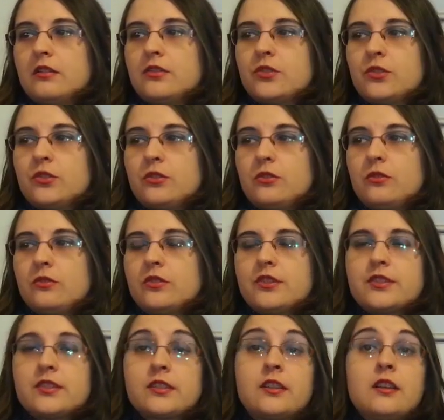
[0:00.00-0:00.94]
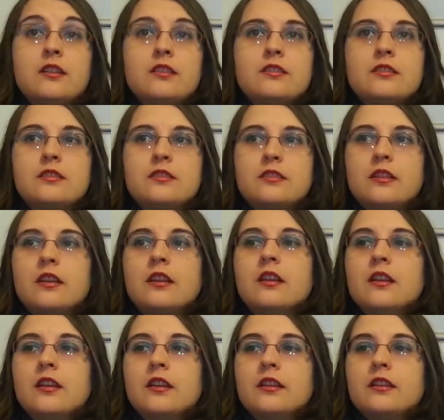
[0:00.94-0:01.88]
to discuss
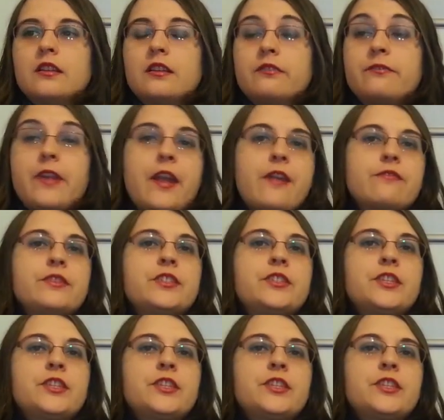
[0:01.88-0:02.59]
very